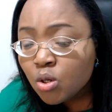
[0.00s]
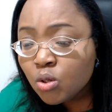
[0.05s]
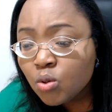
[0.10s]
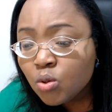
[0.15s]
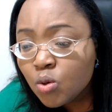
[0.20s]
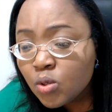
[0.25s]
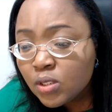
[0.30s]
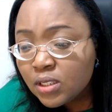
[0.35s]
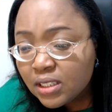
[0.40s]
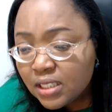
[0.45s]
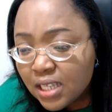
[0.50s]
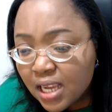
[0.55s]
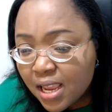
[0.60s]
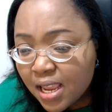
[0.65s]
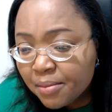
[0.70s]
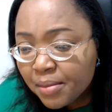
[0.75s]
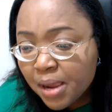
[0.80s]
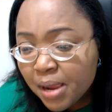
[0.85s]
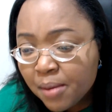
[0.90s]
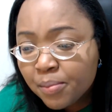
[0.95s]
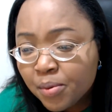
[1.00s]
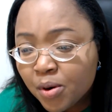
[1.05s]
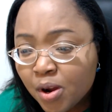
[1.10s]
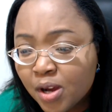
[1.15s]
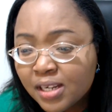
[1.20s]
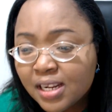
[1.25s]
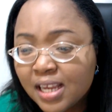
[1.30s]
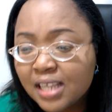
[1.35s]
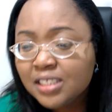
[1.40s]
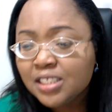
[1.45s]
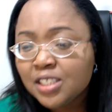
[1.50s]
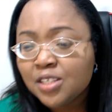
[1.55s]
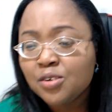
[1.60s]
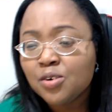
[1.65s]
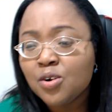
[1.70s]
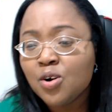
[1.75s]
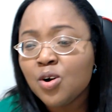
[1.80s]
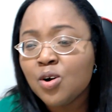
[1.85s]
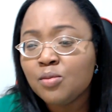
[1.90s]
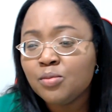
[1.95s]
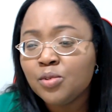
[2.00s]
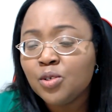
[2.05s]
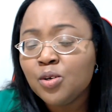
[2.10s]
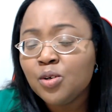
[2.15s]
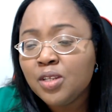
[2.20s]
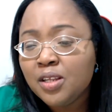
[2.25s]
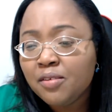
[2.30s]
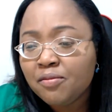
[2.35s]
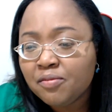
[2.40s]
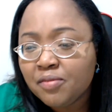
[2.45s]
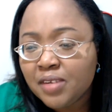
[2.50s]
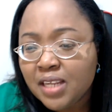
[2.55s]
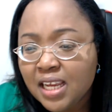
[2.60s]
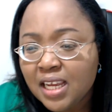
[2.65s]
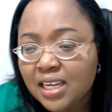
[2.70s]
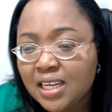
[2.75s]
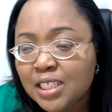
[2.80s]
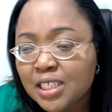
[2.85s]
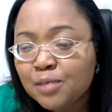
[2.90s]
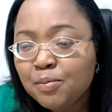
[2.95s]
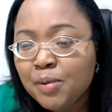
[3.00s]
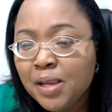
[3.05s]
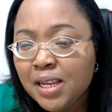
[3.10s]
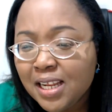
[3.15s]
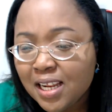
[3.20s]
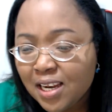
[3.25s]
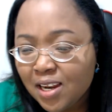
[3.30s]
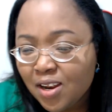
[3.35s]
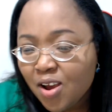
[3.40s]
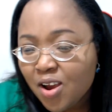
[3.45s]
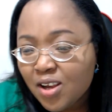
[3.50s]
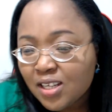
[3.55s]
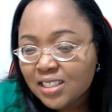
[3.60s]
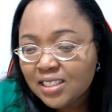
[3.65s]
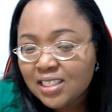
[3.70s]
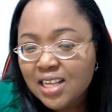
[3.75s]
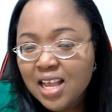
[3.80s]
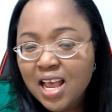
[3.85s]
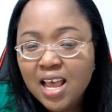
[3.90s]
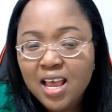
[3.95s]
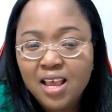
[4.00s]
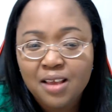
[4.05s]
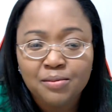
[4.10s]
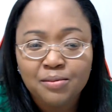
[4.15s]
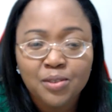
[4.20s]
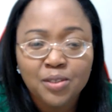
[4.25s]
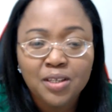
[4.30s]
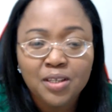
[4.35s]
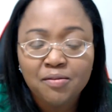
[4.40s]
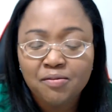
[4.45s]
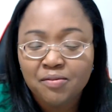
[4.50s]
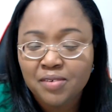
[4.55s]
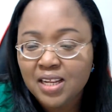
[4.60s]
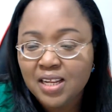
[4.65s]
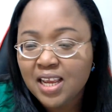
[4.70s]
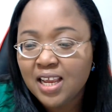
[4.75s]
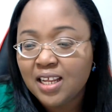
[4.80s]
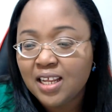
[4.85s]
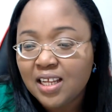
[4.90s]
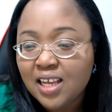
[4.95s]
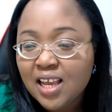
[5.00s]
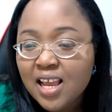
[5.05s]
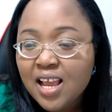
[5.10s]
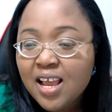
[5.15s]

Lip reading: Good day, my brother Jerome. Good evening. It's been a long time. Good evening.